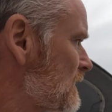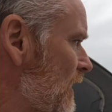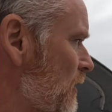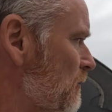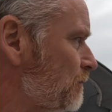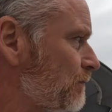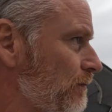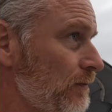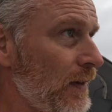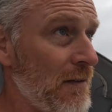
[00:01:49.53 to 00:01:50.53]
So
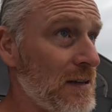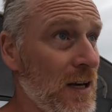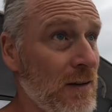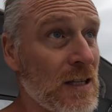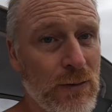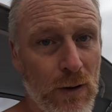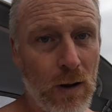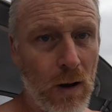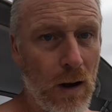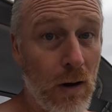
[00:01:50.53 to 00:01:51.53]
having done this
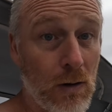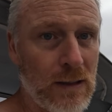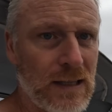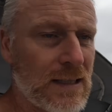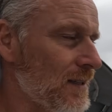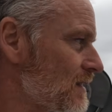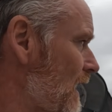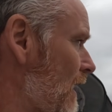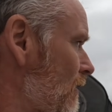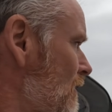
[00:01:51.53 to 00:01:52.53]
for a long distance
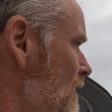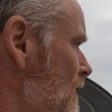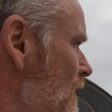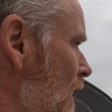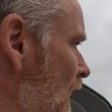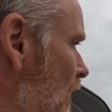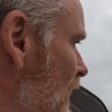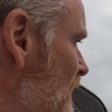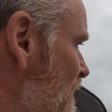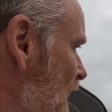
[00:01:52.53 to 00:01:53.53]
now, I
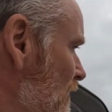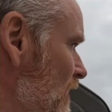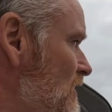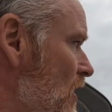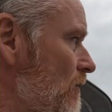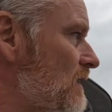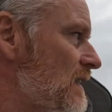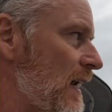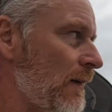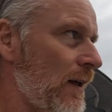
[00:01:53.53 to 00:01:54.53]
look in there and I don't
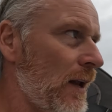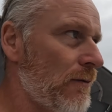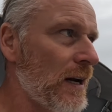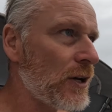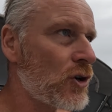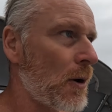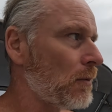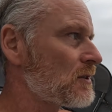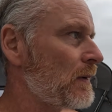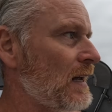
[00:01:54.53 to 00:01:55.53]
see anything that like really
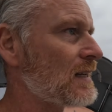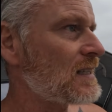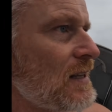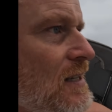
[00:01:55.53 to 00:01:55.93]
troubles me. You can see